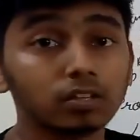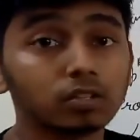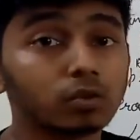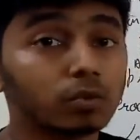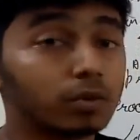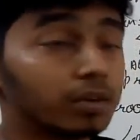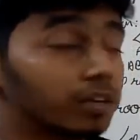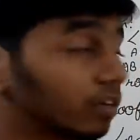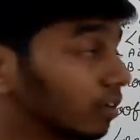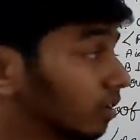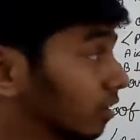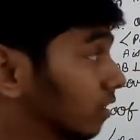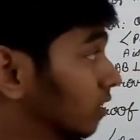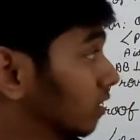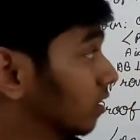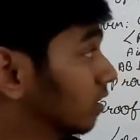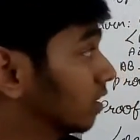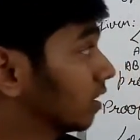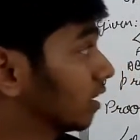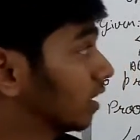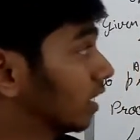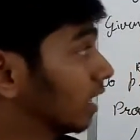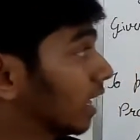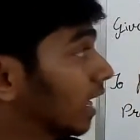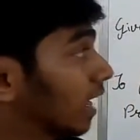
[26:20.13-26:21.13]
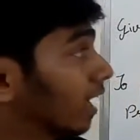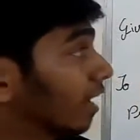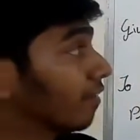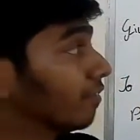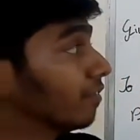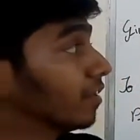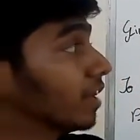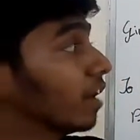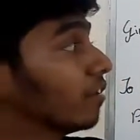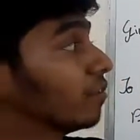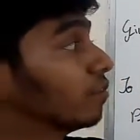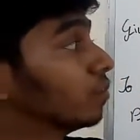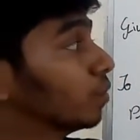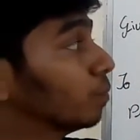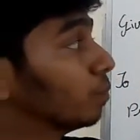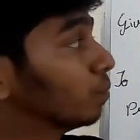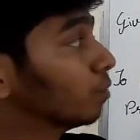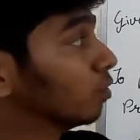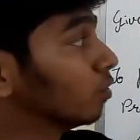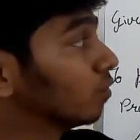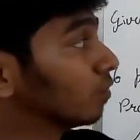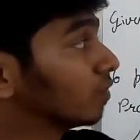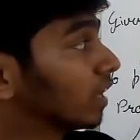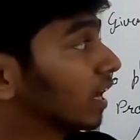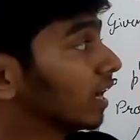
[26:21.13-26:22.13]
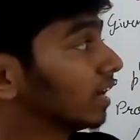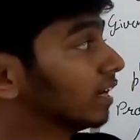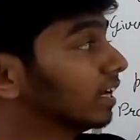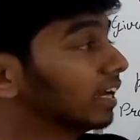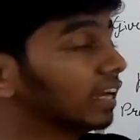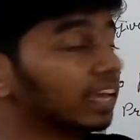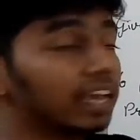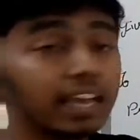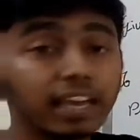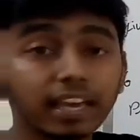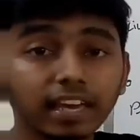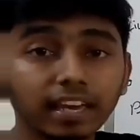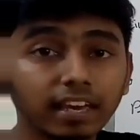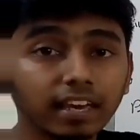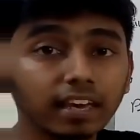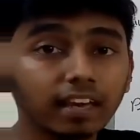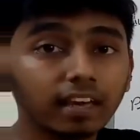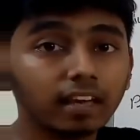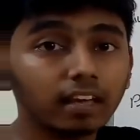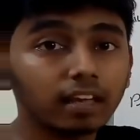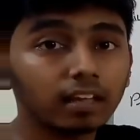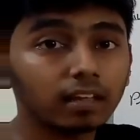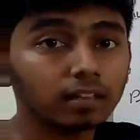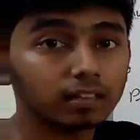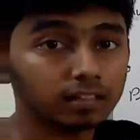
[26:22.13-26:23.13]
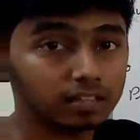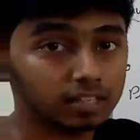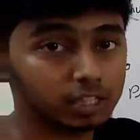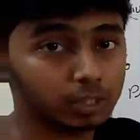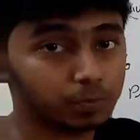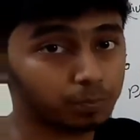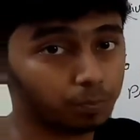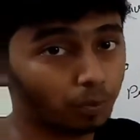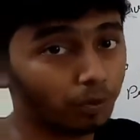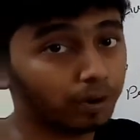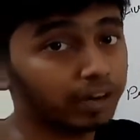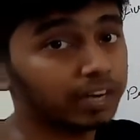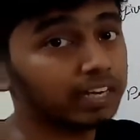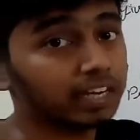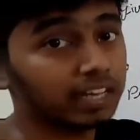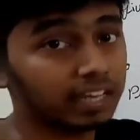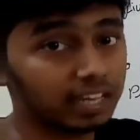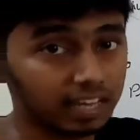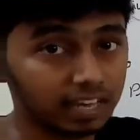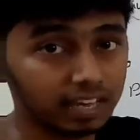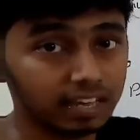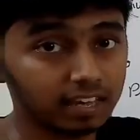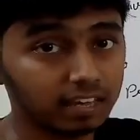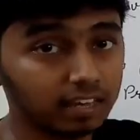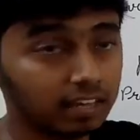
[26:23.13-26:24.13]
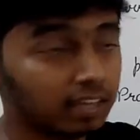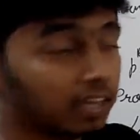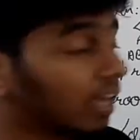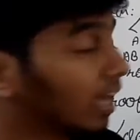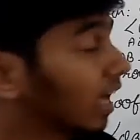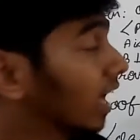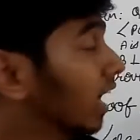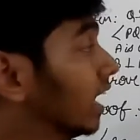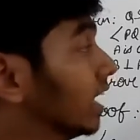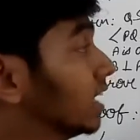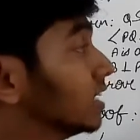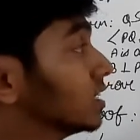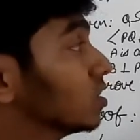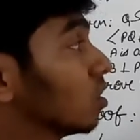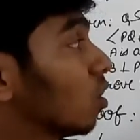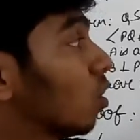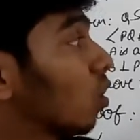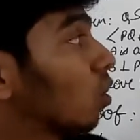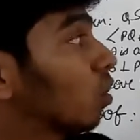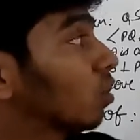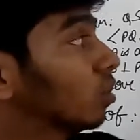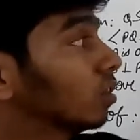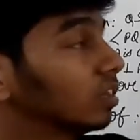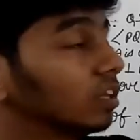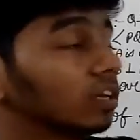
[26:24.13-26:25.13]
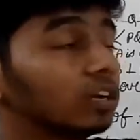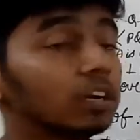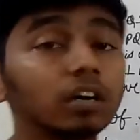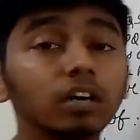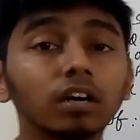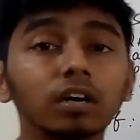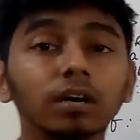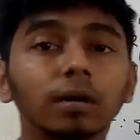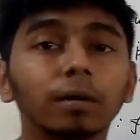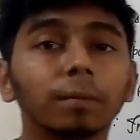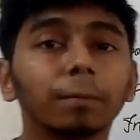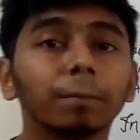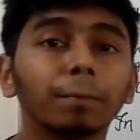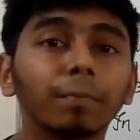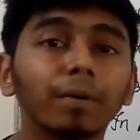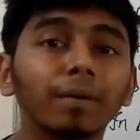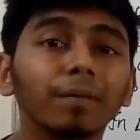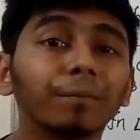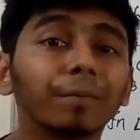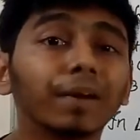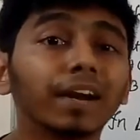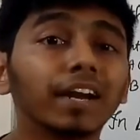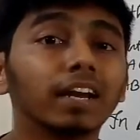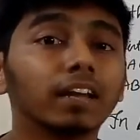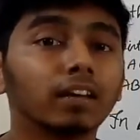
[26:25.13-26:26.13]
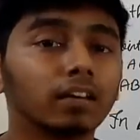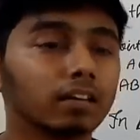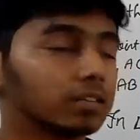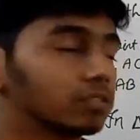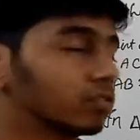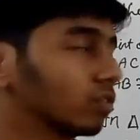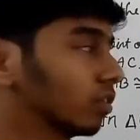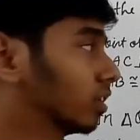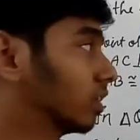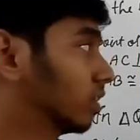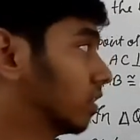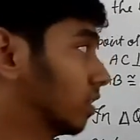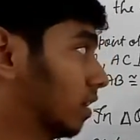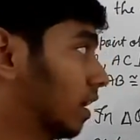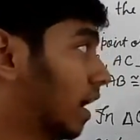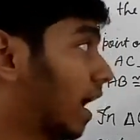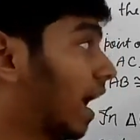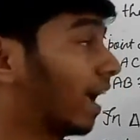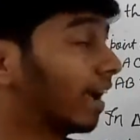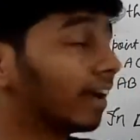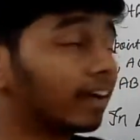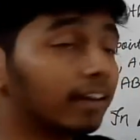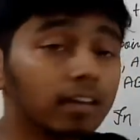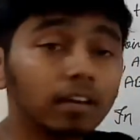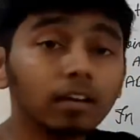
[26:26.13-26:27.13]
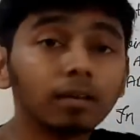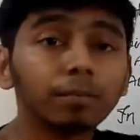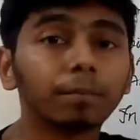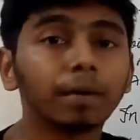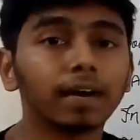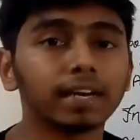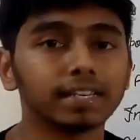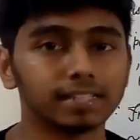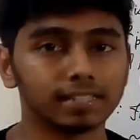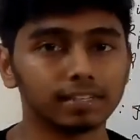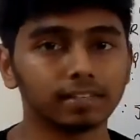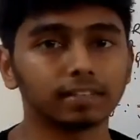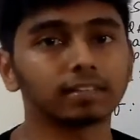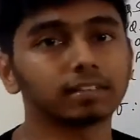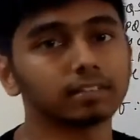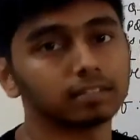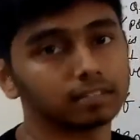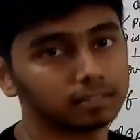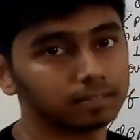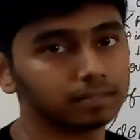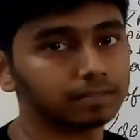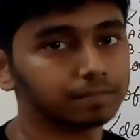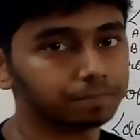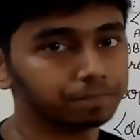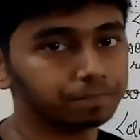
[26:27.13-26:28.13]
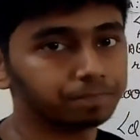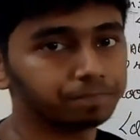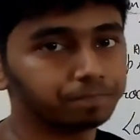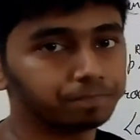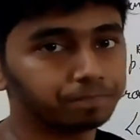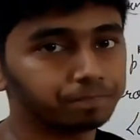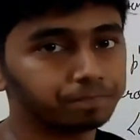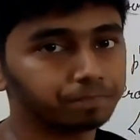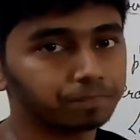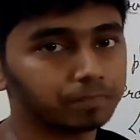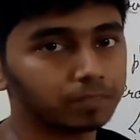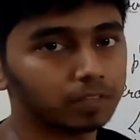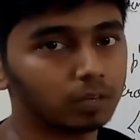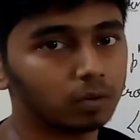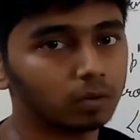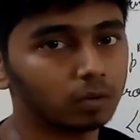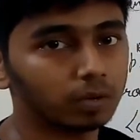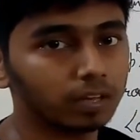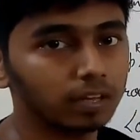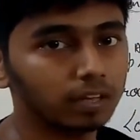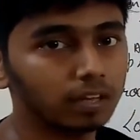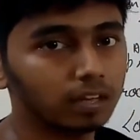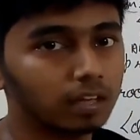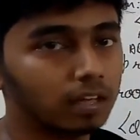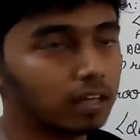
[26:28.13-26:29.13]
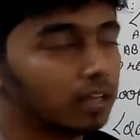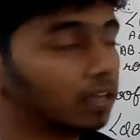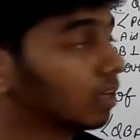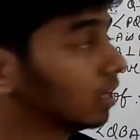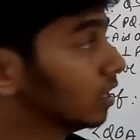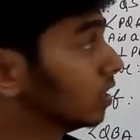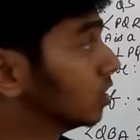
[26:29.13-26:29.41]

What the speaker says: So here we have to prove that A, this point A, is on the angle bisector, okay.